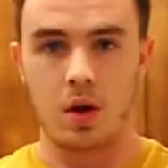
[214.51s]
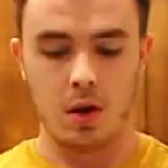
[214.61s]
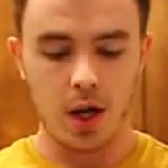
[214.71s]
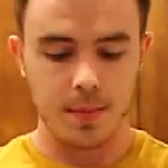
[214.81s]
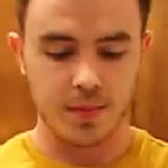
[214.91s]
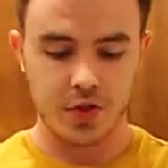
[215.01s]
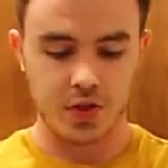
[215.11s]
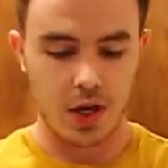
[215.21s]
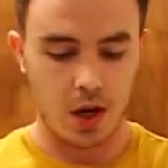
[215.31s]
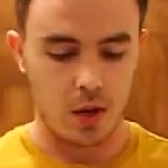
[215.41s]
Okay, so
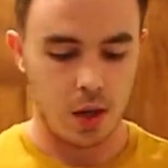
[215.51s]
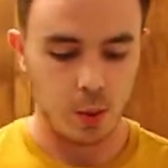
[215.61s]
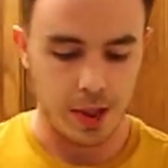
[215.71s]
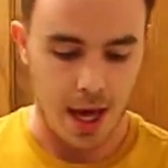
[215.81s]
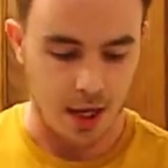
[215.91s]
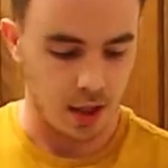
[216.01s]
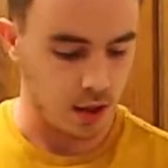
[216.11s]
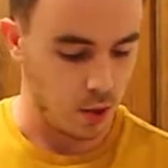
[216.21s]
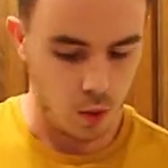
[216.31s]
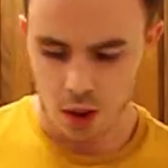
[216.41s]
now I will be adding
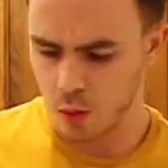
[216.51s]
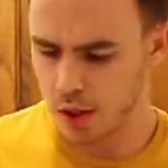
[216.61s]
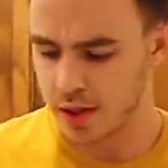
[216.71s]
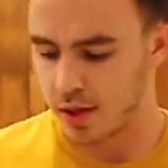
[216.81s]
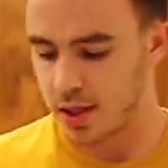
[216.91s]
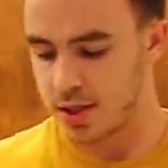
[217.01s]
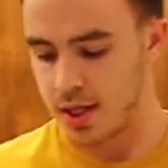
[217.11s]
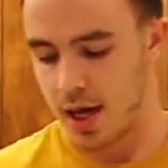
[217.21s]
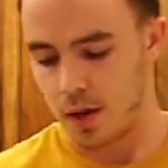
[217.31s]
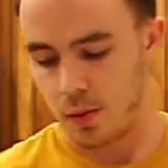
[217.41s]
the 1
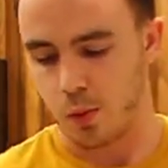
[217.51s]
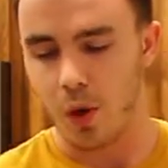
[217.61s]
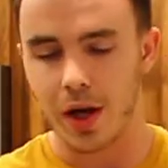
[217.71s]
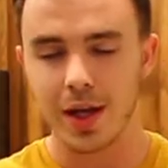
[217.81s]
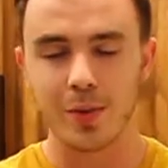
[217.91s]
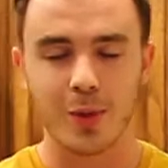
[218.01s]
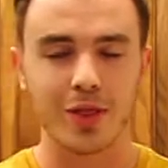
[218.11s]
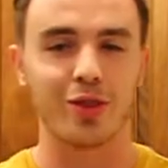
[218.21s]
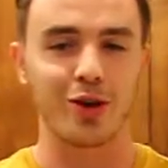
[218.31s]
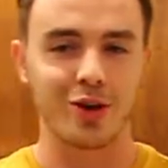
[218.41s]

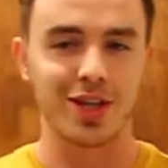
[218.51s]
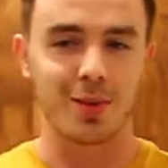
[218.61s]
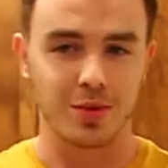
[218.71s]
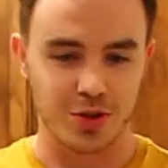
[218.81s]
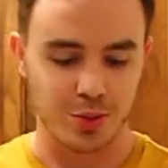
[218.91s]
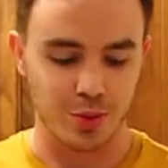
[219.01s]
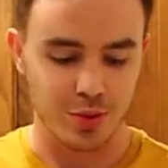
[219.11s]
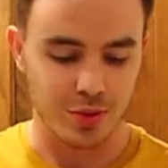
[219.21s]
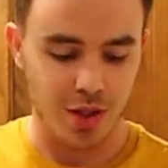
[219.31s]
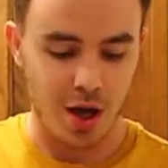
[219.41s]
1/3
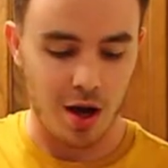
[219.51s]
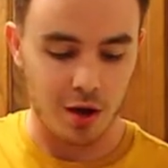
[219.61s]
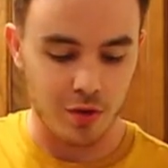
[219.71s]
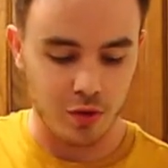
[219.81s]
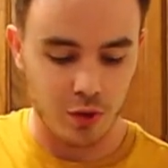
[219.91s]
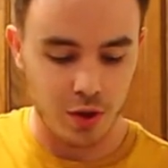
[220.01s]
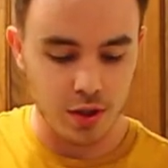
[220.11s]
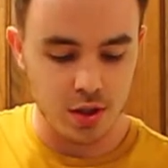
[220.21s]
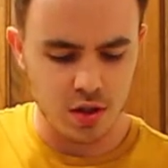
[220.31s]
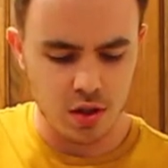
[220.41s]
tablespoons of
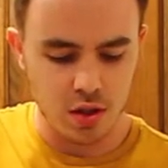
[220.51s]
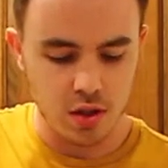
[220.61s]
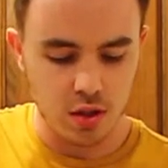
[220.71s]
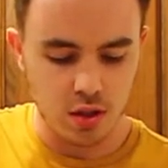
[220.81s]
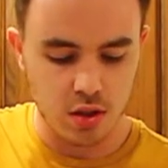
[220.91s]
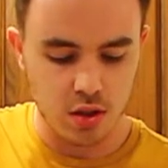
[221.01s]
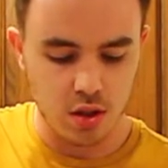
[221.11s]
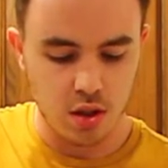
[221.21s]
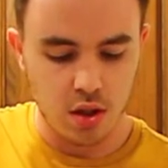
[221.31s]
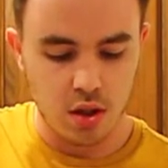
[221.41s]
cornstarch.
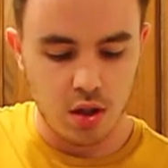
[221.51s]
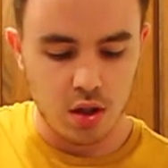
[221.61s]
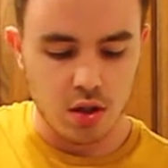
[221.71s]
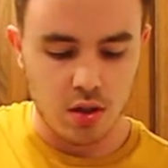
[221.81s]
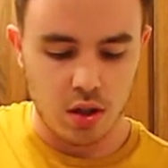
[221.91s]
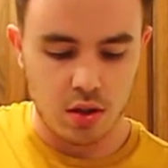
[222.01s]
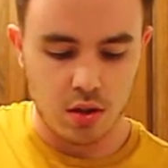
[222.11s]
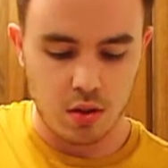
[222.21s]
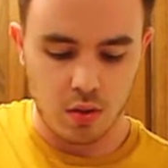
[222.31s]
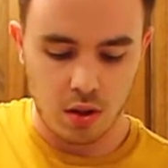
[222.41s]
So I
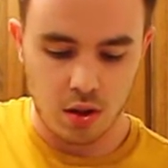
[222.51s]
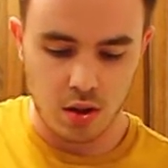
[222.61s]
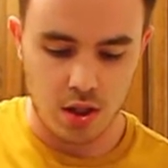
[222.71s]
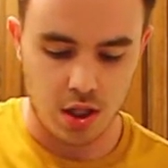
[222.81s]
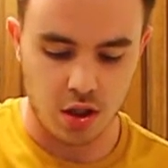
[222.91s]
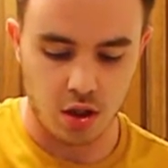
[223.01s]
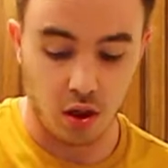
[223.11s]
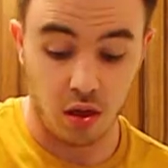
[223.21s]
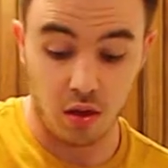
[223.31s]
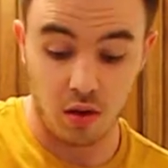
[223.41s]
don't think there's actually a
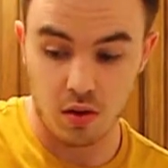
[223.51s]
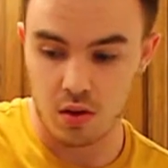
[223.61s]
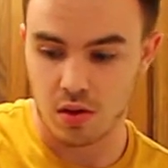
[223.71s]
1/3